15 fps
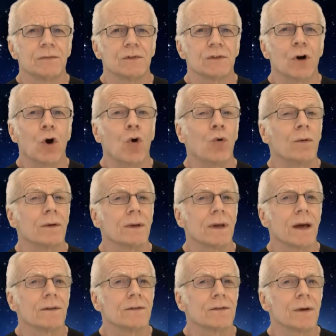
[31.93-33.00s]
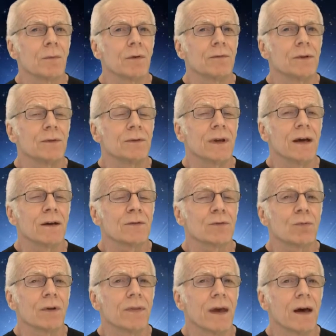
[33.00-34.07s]
So, can some of you guess
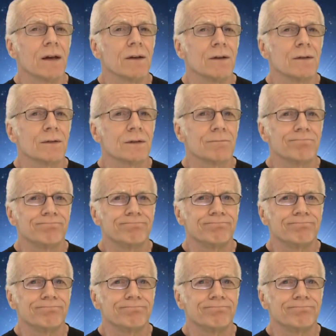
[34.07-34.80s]
what that is?